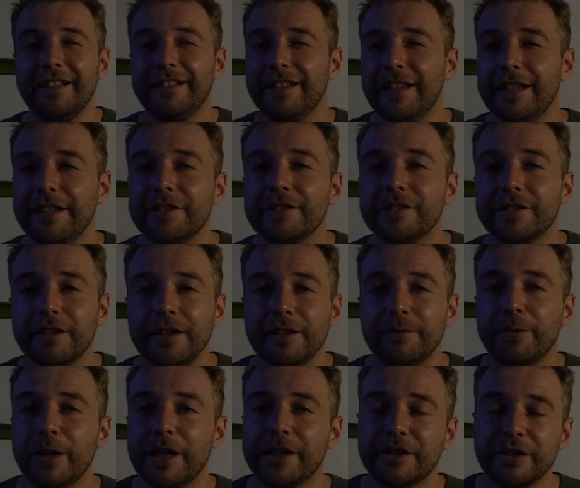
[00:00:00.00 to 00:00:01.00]

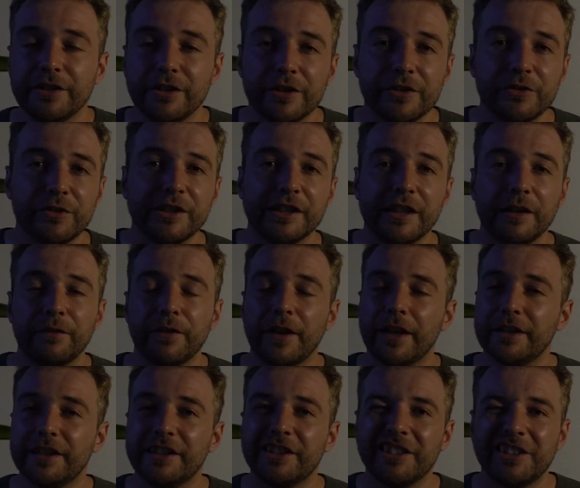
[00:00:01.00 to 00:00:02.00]
in Western countries. I
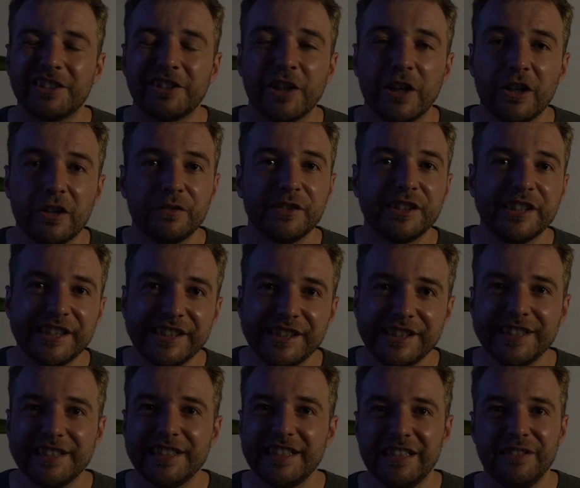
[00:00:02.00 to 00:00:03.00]
find there's a ton of
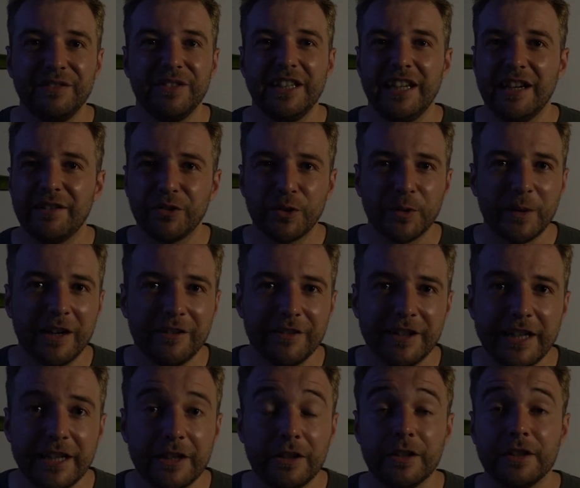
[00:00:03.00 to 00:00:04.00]
CCTV everywhere
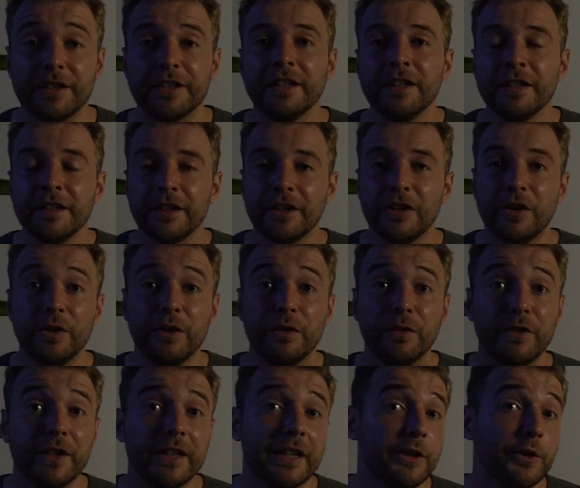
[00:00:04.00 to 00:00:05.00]
in England. You
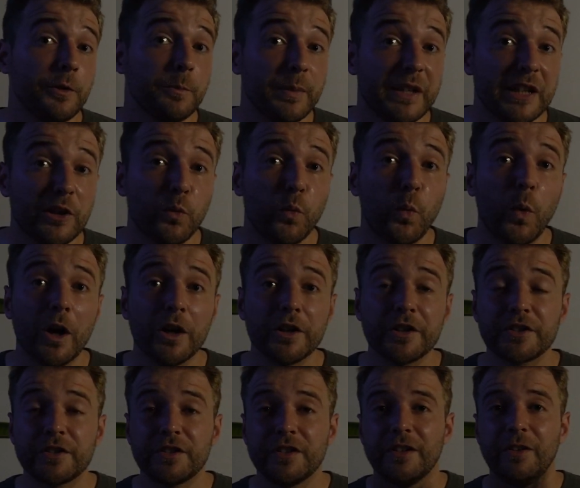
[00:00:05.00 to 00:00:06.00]
feel like you're being
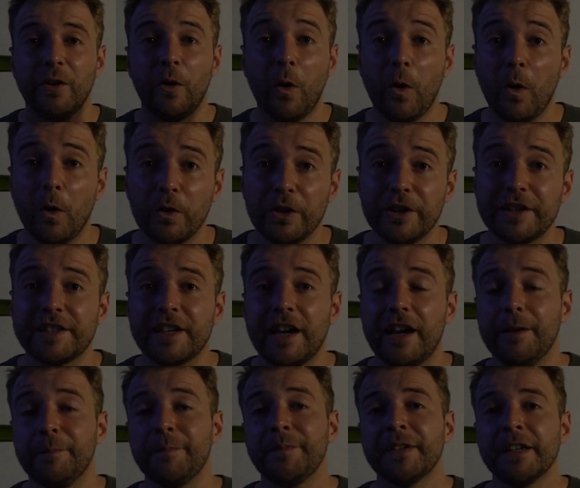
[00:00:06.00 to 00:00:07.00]
watched all the
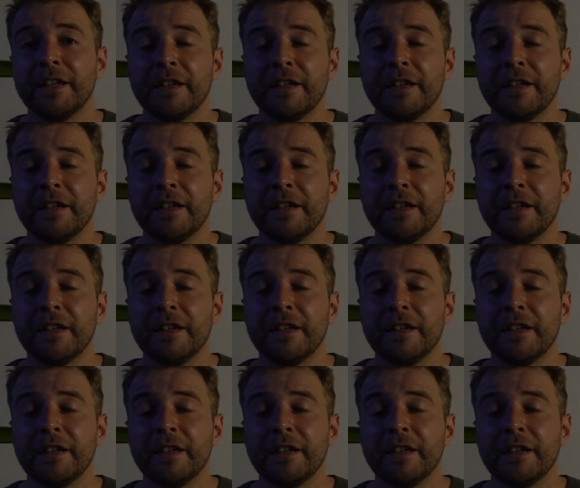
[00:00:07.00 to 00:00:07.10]
time.